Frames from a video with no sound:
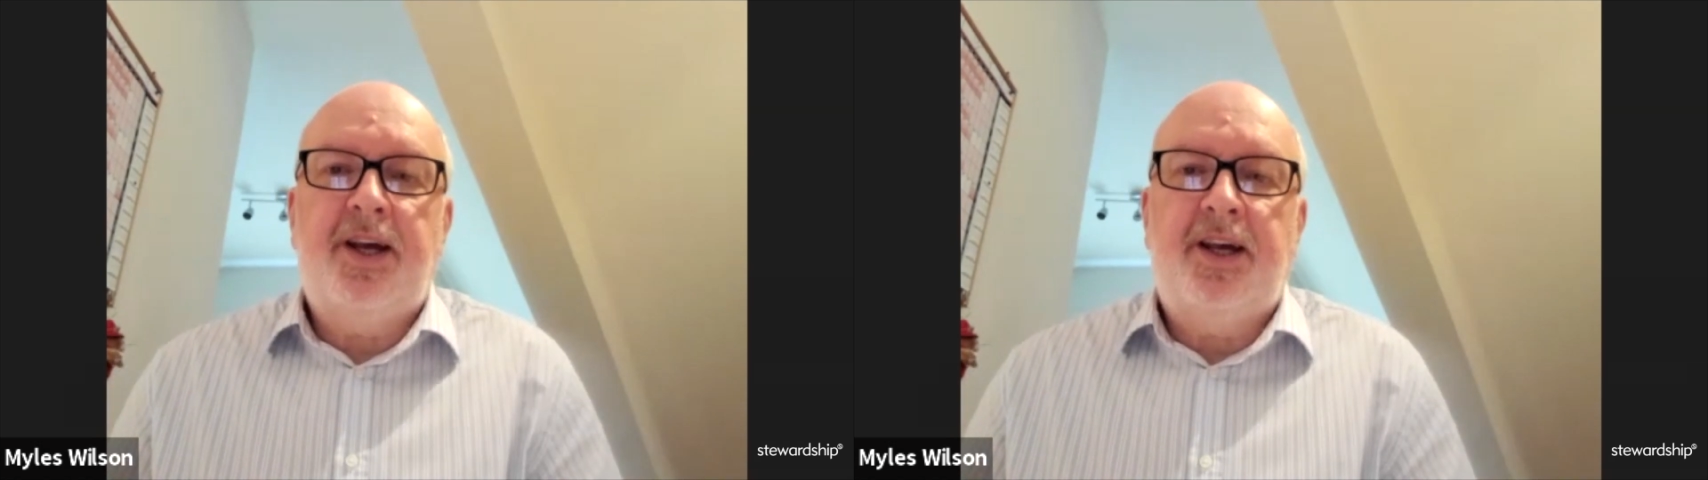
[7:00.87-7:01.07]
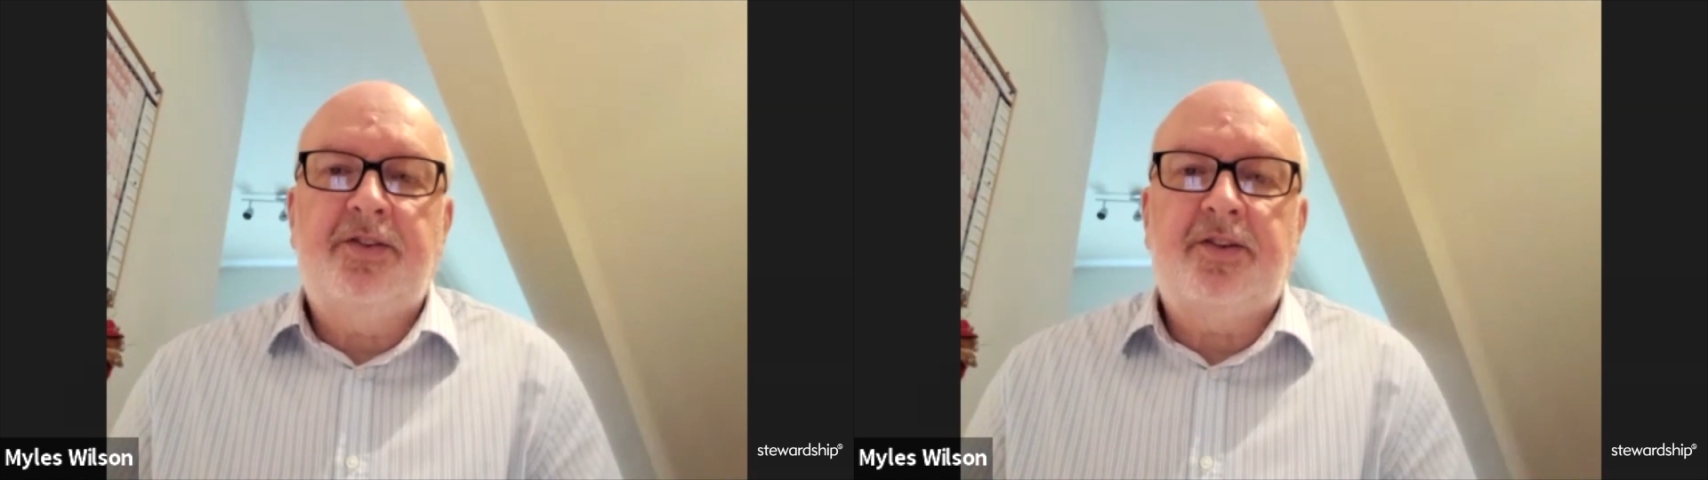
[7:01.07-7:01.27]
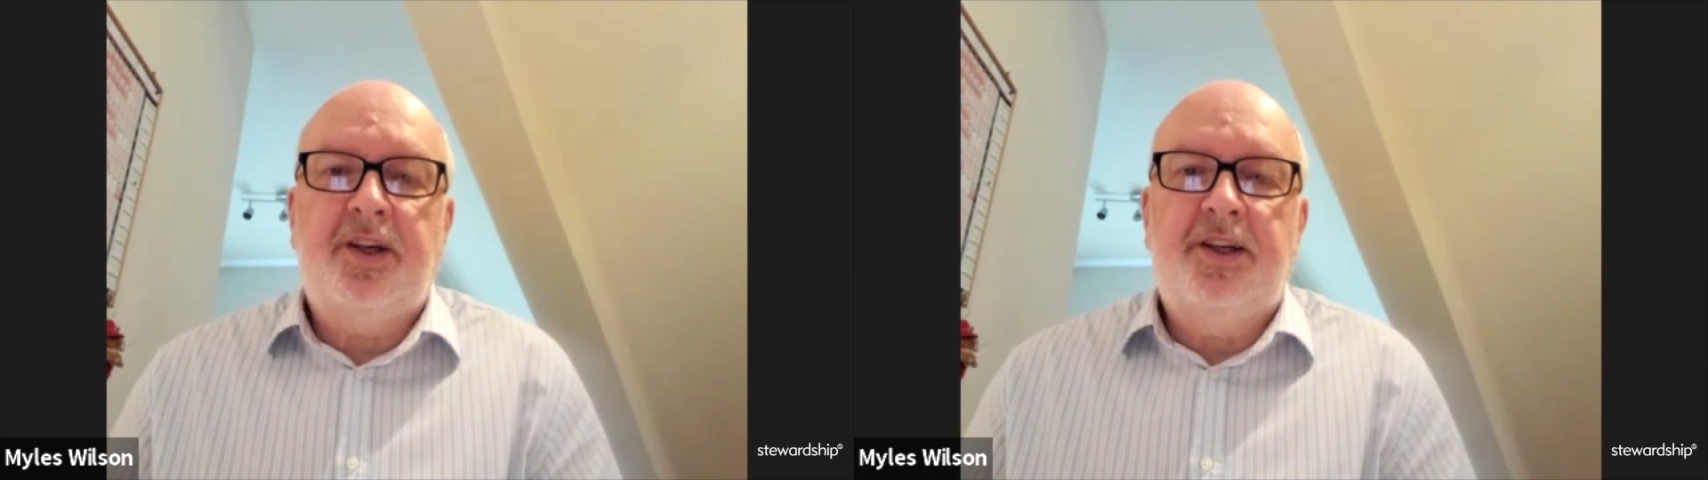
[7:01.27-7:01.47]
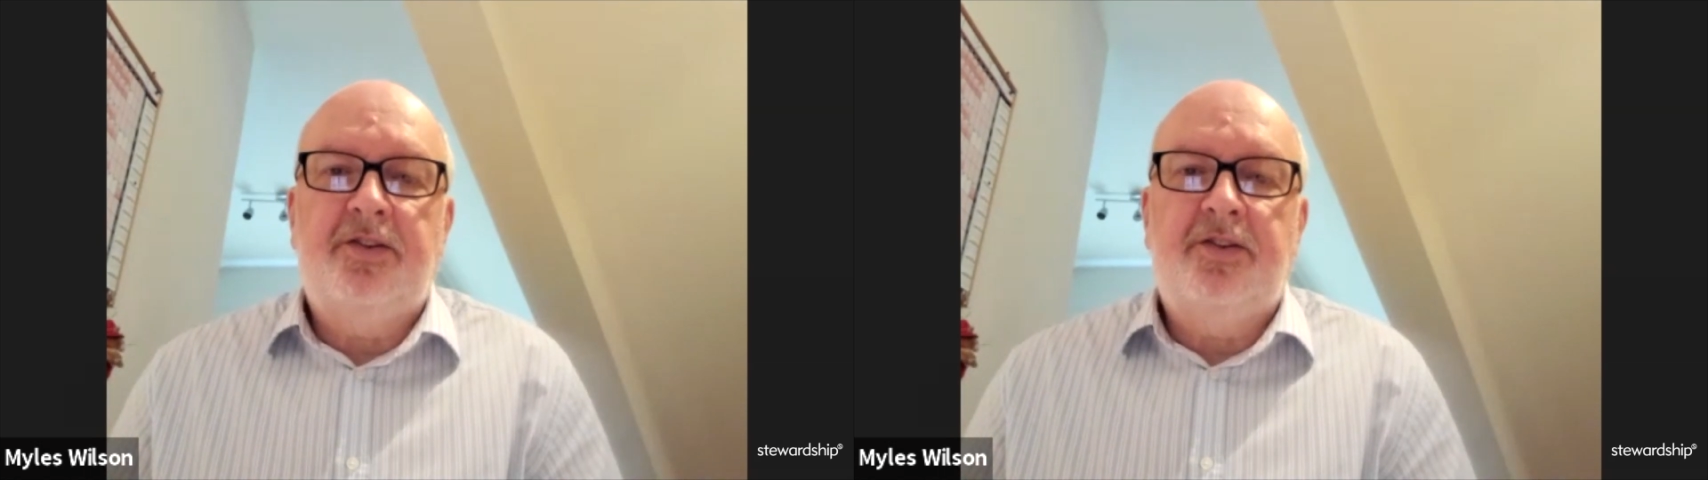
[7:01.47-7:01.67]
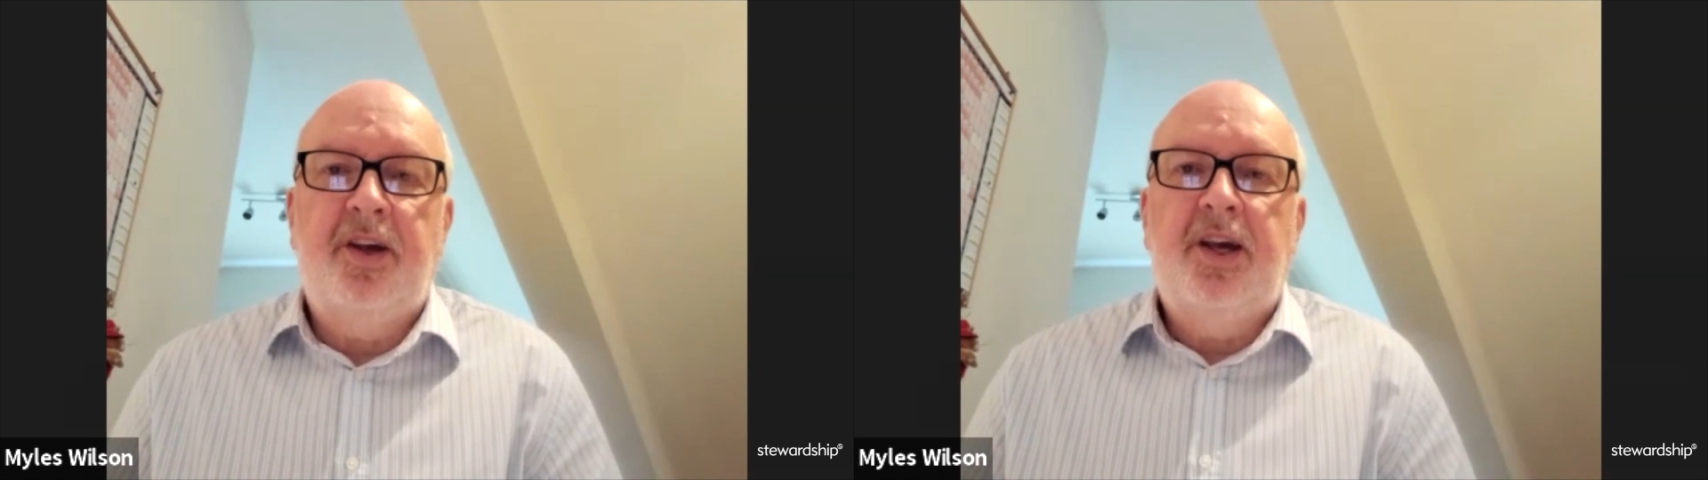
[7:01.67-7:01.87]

ask is,